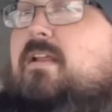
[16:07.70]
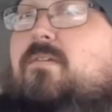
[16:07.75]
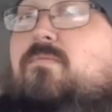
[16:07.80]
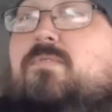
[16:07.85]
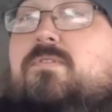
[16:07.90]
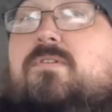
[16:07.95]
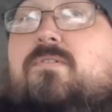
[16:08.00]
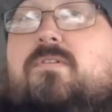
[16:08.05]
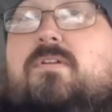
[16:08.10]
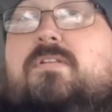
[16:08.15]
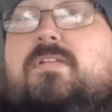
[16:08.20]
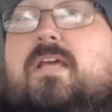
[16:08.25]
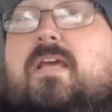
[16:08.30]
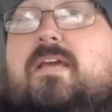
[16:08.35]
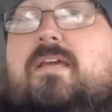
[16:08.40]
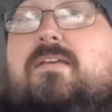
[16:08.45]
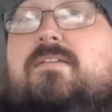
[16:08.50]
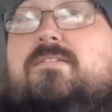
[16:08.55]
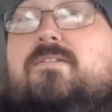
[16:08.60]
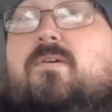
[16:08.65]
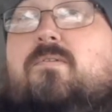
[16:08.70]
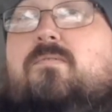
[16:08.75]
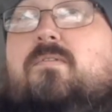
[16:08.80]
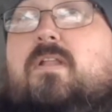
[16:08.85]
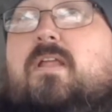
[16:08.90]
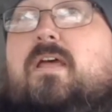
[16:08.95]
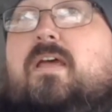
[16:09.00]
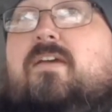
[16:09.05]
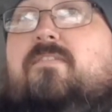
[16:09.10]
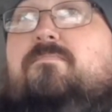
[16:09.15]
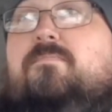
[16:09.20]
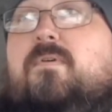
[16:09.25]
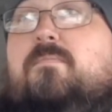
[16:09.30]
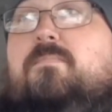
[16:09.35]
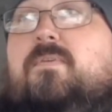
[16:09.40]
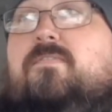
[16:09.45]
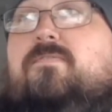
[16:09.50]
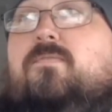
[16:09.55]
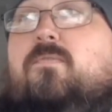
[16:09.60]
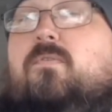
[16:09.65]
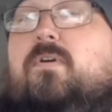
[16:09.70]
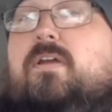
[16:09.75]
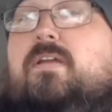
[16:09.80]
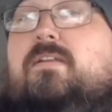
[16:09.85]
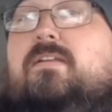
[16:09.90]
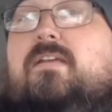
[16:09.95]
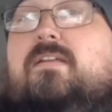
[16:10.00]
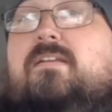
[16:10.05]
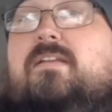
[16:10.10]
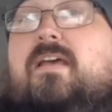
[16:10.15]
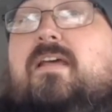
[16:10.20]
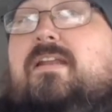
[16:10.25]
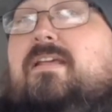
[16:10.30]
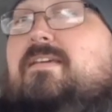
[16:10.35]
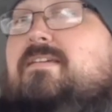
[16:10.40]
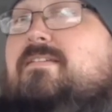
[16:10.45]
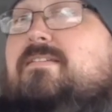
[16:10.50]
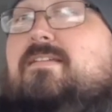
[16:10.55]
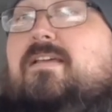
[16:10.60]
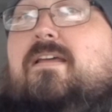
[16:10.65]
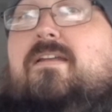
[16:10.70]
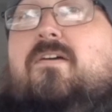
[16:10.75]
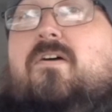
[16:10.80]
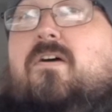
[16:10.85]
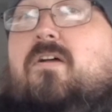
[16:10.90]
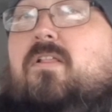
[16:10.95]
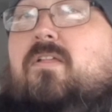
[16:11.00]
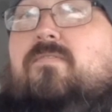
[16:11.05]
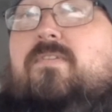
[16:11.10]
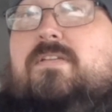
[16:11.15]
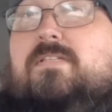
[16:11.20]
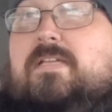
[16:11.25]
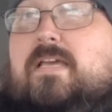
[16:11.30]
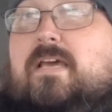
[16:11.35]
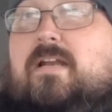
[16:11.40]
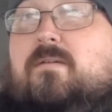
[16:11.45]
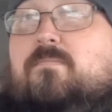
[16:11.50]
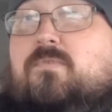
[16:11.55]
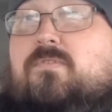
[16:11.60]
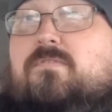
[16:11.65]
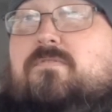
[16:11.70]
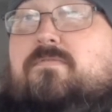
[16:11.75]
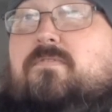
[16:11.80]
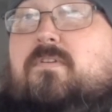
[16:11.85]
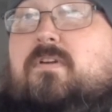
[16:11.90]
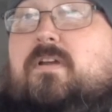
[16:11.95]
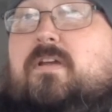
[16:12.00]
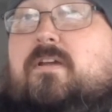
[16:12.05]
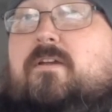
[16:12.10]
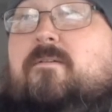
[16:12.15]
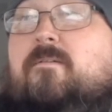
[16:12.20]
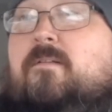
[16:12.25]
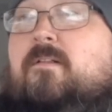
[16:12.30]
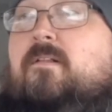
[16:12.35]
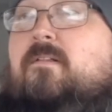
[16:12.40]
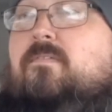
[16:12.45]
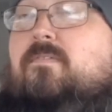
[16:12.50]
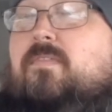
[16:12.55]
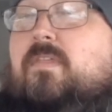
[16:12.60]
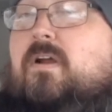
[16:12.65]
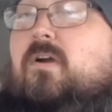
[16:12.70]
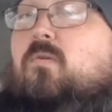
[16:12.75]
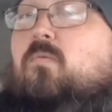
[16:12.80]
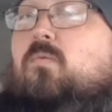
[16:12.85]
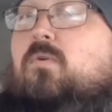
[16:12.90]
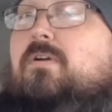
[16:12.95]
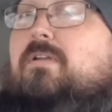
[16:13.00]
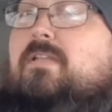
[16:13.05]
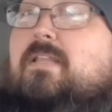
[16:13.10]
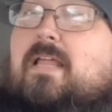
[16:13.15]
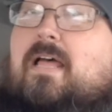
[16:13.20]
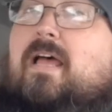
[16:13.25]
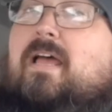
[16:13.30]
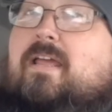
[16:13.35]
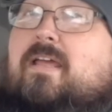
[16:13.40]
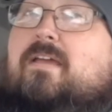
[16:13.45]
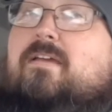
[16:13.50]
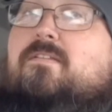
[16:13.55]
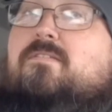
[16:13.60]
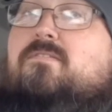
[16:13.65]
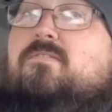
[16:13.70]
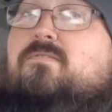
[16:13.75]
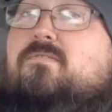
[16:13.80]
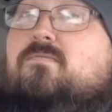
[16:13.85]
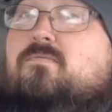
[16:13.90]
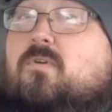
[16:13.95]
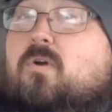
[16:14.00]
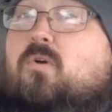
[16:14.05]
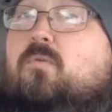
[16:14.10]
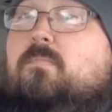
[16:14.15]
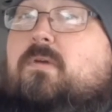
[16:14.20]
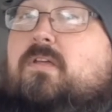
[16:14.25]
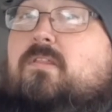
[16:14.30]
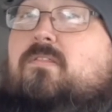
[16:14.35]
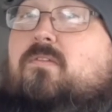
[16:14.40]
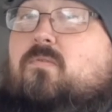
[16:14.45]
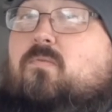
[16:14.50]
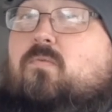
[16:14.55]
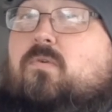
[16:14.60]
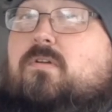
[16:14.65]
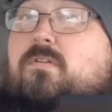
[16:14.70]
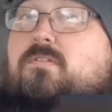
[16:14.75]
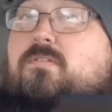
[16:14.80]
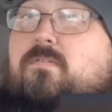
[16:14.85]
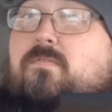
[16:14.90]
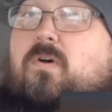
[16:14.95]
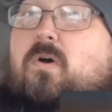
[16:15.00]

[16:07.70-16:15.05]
he was going to take his own life, but before he did that, he set all of his animals free. There were lions roaming the woods of